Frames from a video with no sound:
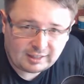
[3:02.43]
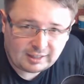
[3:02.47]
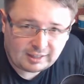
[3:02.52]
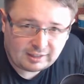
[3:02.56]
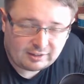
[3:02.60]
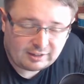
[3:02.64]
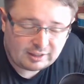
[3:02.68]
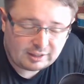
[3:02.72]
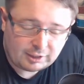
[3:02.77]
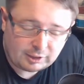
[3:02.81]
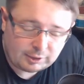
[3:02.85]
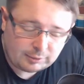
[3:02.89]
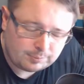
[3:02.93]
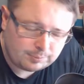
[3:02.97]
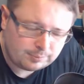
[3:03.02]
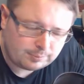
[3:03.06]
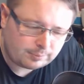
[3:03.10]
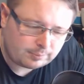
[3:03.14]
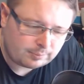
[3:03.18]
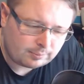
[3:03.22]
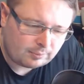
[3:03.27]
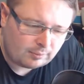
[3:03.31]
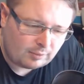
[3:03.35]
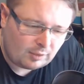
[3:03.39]
think.
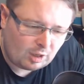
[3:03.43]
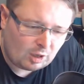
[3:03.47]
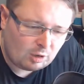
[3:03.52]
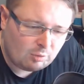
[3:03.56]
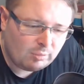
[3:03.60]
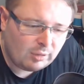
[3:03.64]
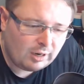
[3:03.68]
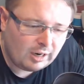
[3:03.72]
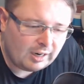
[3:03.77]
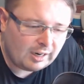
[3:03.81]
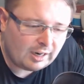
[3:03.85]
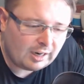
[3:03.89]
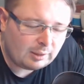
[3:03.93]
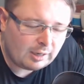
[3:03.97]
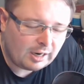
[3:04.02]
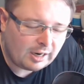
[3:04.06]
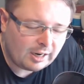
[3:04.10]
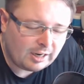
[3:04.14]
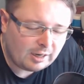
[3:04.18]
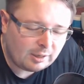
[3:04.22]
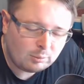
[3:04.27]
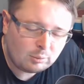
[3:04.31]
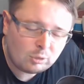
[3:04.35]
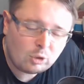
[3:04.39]
But I
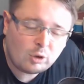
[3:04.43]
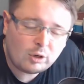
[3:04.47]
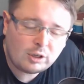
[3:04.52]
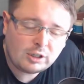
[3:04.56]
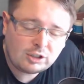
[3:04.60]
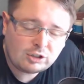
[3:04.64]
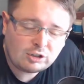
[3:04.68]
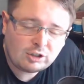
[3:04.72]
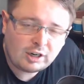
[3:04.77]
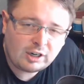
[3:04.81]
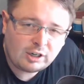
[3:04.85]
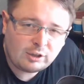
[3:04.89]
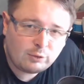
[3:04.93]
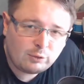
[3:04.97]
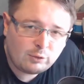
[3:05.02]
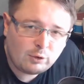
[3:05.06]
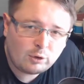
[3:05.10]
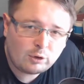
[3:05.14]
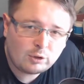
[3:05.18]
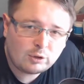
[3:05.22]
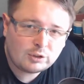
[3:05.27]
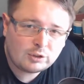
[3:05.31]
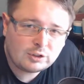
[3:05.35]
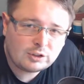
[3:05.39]
am going to try and
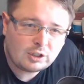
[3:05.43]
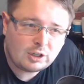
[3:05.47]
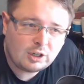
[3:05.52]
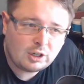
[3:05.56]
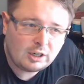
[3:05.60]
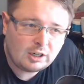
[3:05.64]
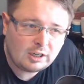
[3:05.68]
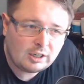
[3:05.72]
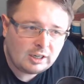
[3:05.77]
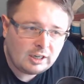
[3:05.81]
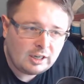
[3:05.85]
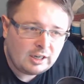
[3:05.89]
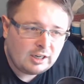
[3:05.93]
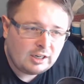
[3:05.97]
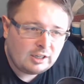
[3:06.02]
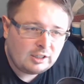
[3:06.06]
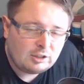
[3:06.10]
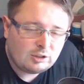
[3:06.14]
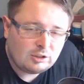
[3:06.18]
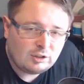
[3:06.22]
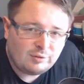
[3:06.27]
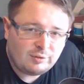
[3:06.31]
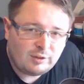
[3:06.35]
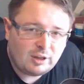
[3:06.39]
focus on
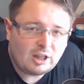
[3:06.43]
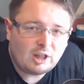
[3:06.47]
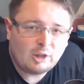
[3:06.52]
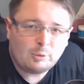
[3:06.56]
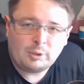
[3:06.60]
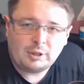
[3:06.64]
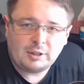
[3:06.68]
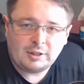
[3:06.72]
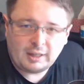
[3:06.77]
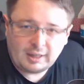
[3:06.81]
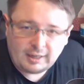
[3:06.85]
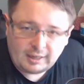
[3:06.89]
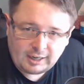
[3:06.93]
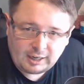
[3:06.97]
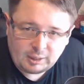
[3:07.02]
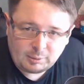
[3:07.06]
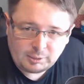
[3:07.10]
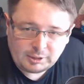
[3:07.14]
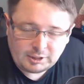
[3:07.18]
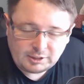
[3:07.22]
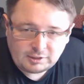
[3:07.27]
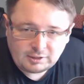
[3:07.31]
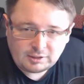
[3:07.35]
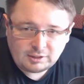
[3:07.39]
developing the
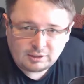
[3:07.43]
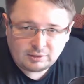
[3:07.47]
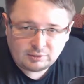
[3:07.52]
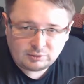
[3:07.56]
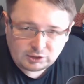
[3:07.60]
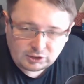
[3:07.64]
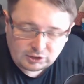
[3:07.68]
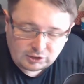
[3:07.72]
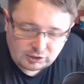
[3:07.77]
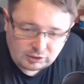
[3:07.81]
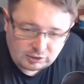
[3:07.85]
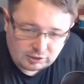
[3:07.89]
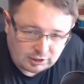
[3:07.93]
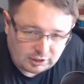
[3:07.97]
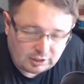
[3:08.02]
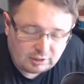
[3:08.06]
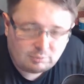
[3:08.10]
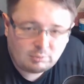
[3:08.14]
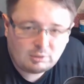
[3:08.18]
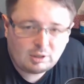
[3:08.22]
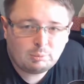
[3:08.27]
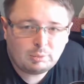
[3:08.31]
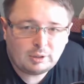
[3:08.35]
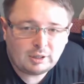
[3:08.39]
habit of just sitting
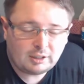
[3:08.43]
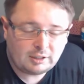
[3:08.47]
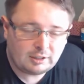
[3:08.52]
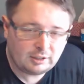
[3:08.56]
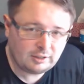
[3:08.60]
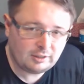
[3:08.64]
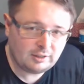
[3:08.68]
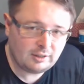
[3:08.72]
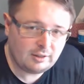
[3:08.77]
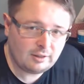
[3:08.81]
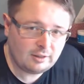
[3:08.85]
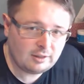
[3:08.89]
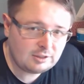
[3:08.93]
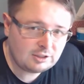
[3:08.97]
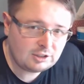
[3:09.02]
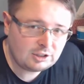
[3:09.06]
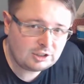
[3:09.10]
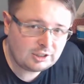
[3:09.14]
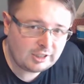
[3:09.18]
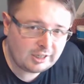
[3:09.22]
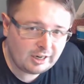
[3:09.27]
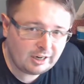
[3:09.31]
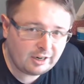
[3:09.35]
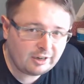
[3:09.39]
my butt in this
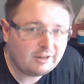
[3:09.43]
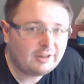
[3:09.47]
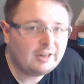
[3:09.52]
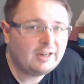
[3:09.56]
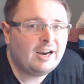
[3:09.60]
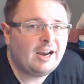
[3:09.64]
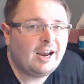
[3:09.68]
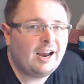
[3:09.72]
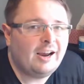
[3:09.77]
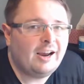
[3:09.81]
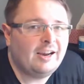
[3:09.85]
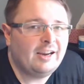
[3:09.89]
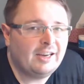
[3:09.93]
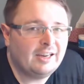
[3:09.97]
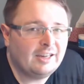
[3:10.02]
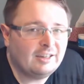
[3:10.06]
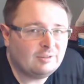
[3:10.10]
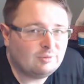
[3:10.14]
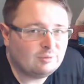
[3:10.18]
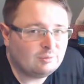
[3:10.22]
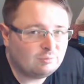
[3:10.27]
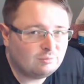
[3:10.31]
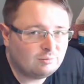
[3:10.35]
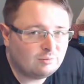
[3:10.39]
chair
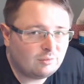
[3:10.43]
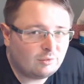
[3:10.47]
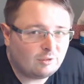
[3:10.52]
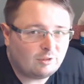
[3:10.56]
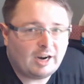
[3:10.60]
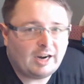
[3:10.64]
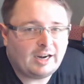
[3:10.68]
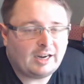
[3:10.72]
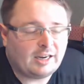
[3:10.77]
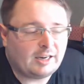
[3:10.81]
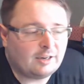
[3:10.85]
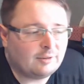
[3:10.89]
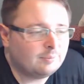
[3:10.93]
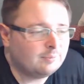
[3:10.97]
and writing.